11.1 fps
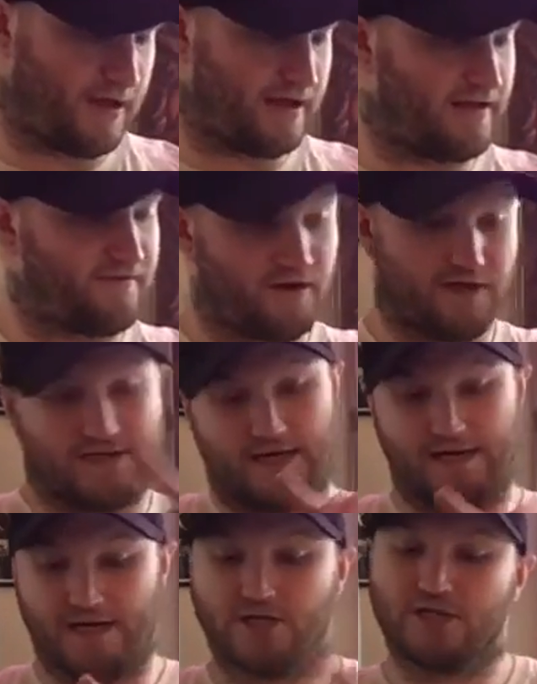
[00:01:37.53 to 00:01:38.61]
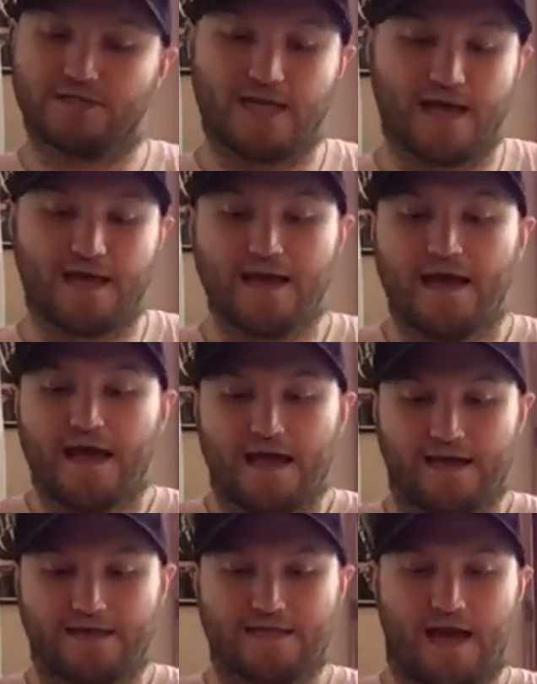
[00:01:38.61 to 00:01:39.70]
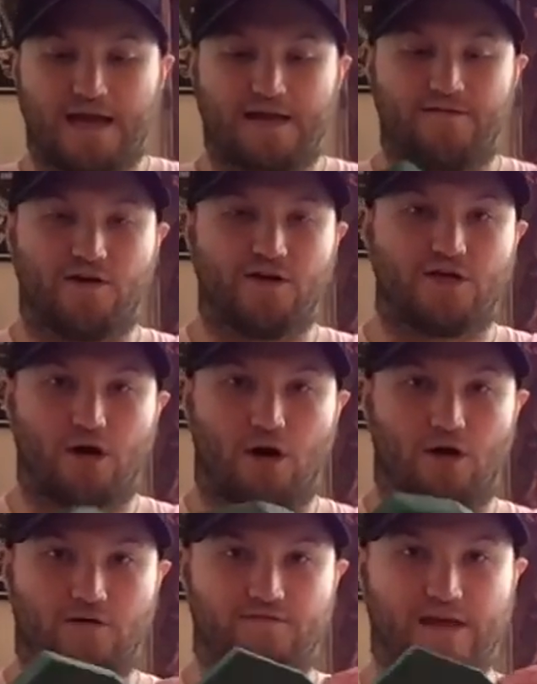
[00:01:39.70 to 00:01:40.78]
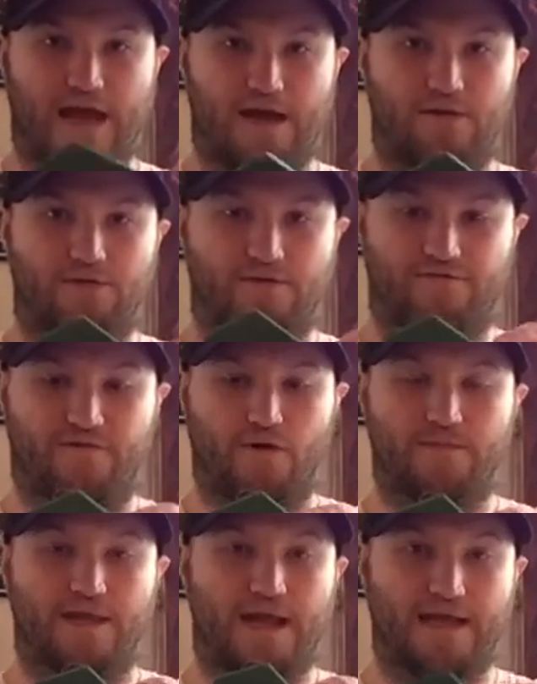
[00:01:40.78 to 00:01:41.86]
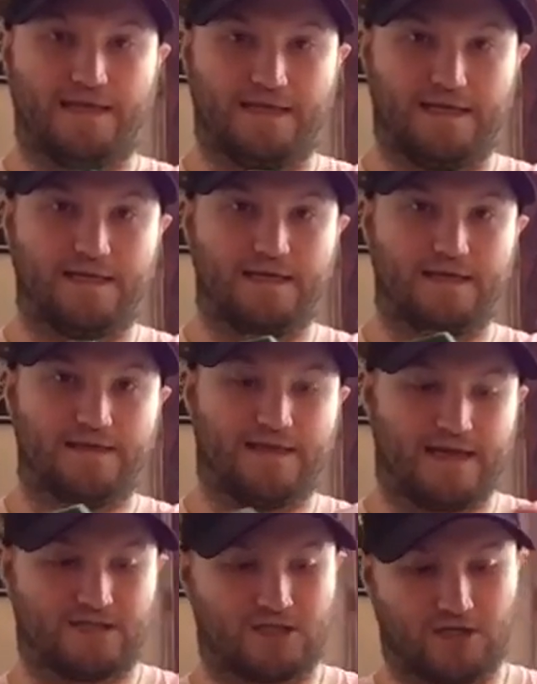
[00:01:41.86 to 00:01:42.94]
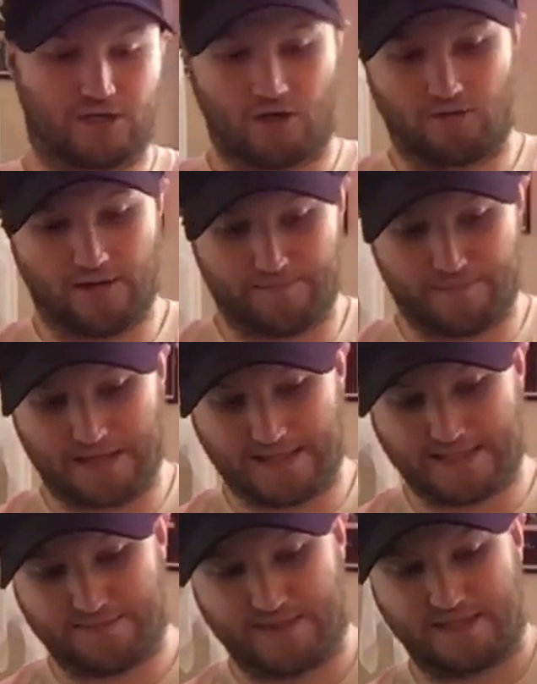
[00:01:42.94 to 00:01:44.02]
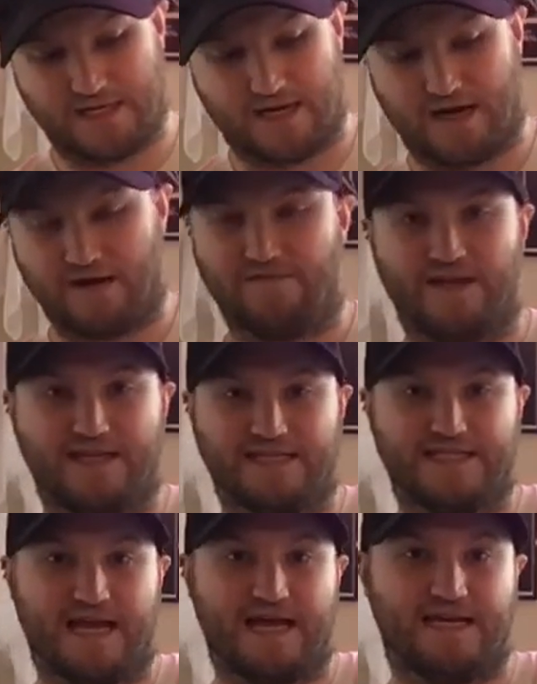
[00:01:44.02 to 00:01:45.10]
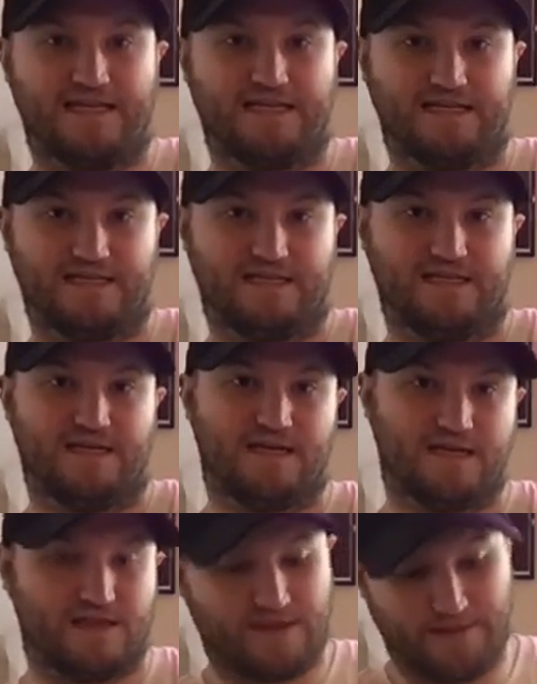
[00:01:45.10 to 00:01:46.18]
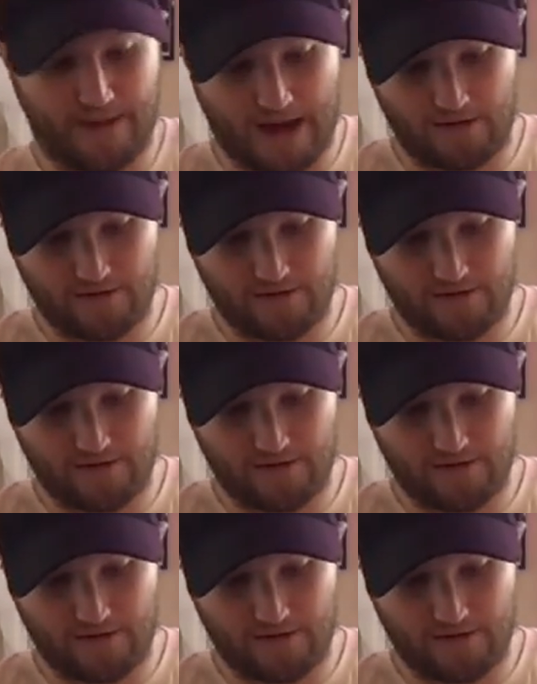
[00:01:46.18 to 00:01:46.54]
I've already done I should say, is I have already carved out the foam that I need, that is gonna go in placement of inside the mouth.